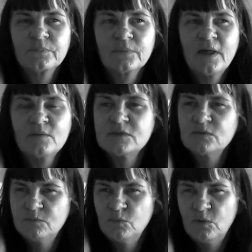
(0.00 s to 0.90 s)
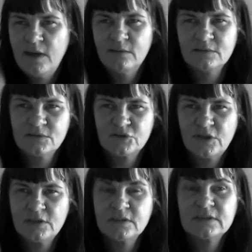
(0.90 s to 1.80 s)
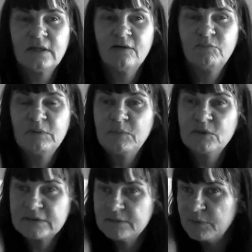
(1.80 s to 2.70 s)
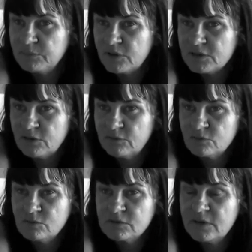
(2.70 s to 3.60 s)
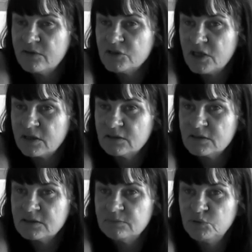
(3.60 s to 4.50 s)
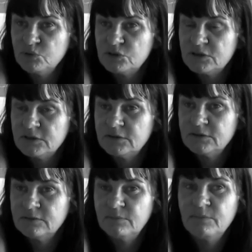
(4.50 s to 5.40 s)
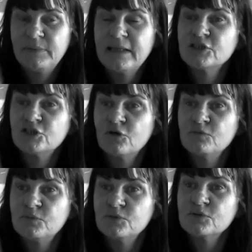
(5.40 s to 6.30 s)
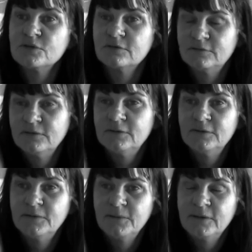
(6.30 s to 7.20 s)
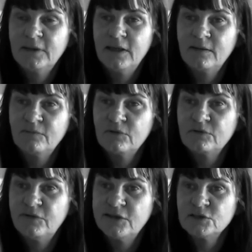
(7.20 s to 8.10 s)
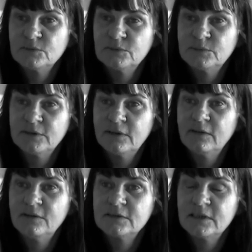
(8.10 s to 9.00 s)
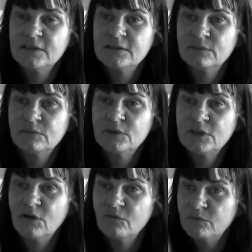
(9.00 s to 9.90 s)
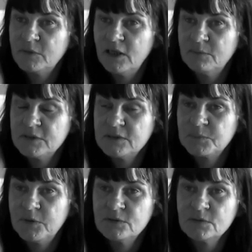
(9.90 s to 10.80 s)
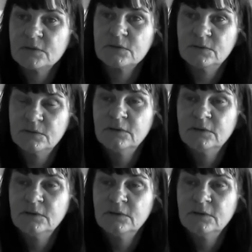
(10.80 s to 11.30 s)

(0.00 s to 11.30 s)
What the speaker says: that was sort of more out strutting your stuff, but mostly bib and brace overalls, leather jackets, boots, Blundstone boots. Now they're very fashionable, but in those days they were what you got from the army disposal store.